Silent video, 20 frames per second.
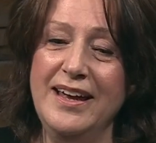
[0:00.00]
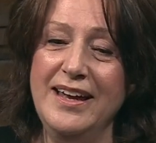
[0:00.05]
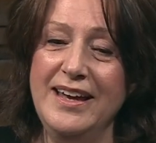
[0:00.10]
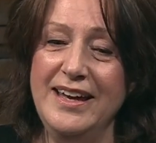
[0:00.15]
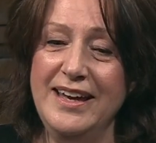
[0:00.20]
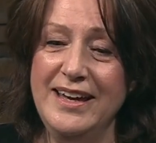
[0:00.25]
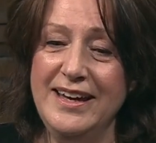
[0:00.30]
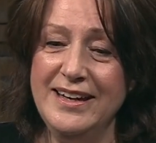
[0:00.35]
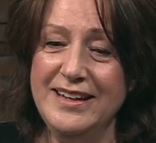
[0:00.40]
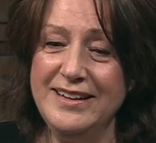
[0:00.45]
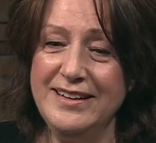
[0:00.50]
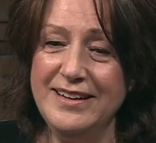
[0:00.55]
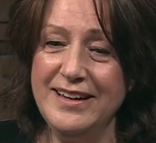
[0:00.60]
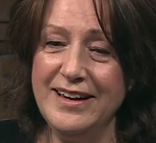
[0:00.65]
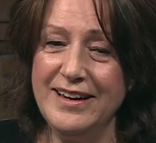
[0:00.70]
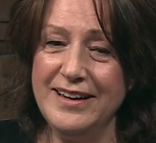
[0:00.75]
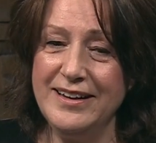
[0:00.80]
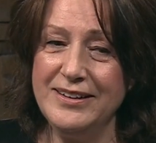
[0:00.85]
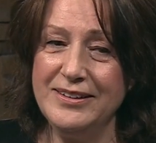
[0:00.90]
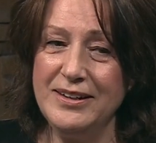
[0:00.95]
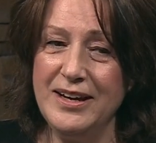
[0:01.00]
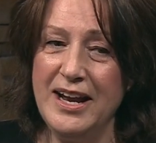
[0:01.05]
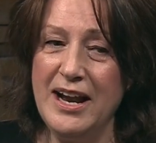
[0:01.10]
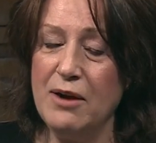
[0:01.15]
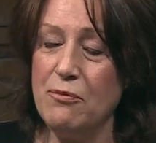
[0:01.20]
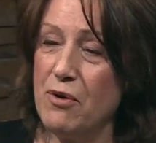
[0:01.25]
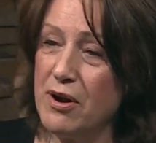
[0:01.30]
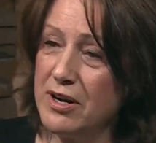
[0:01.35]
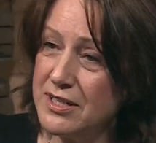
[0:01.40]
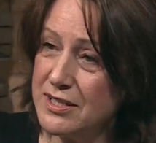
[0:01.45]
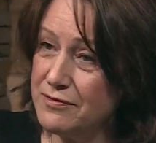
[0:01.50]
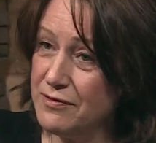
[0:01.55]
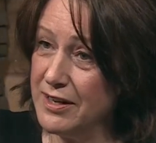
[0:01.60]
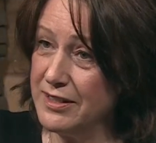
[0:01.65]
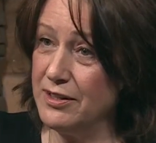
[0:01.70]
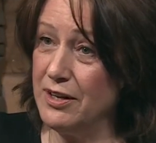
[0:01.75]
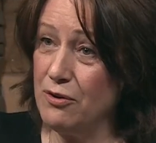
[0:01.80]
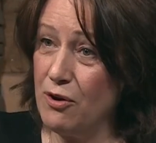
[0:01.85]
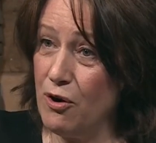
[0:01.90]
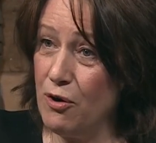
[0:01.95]
in, and I wanted to
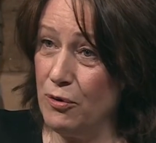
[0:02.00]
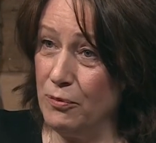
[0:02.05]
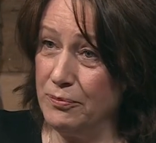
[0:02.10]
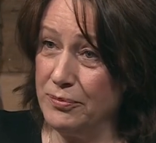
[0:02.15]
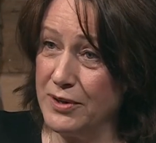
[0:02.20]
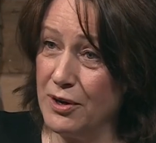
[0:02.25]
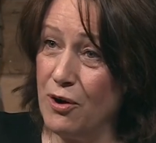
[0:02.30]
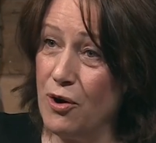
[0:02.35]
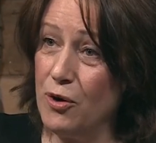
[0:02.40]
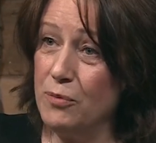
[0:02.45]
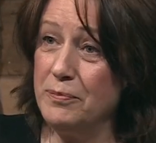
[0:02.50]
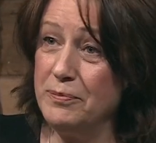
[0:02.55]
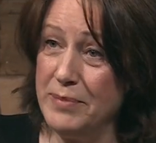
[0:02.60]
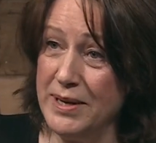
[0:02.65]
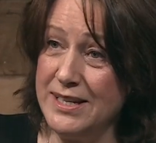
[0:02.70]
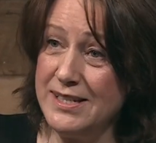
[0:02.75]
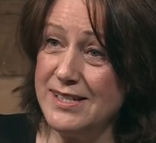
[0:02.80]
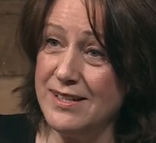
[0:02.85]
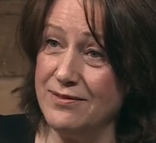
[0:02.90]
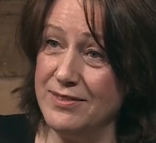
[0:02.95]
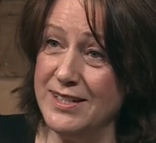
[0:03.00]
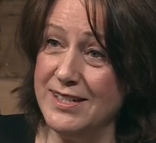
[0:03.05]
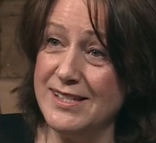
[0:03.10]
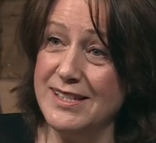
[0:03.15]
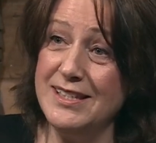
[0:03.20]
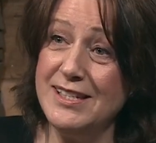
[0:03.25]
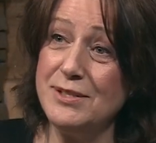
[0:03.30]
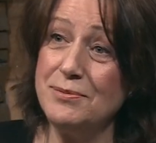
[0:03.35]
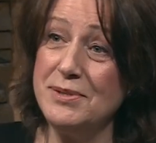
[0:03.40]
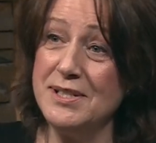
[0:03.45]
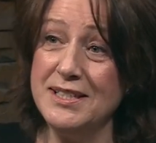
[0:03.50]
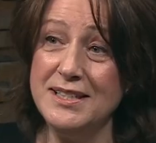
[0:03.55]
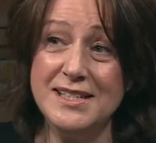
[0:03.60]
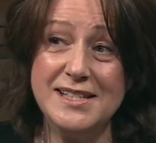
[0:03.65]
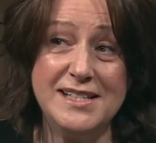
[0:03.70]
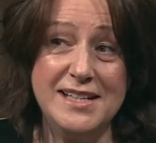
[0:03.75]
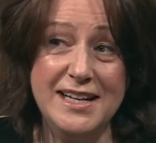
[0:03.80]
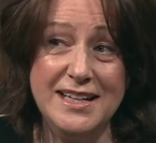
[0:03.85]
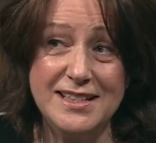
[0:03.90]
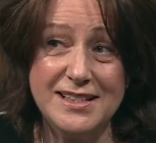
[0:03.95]
find the home base of this, and this was in the
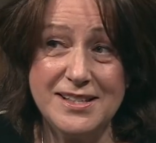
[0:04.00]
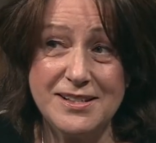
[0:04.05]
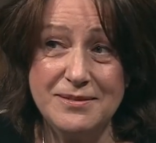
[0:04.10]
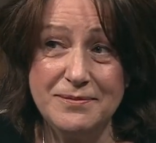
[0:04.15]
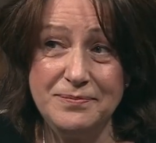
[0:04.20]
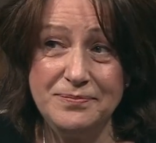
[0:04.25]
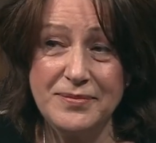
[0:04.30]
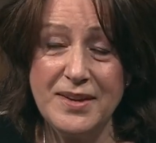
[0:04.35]
States.